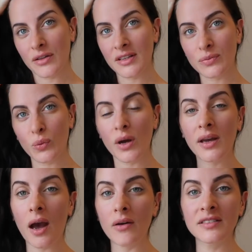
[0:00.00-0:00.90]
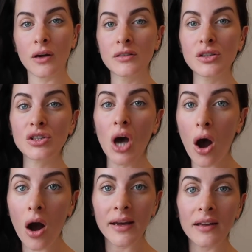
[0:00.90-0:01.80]
So this workout is going to
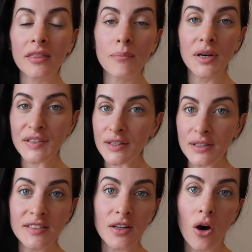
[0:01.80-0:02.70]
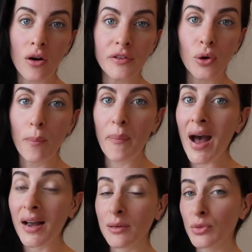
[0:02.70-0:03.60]
target the muscles of your
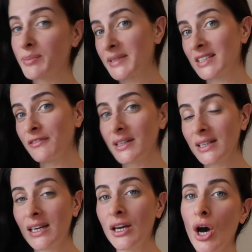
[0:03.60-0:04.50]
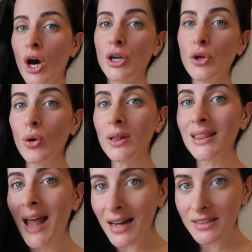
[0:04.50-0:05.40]
back, and more specifically your
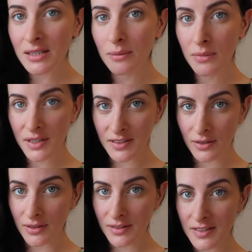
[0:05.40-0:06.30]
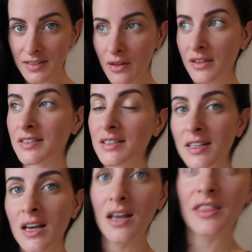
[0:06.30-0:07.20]
lat muscles. So this is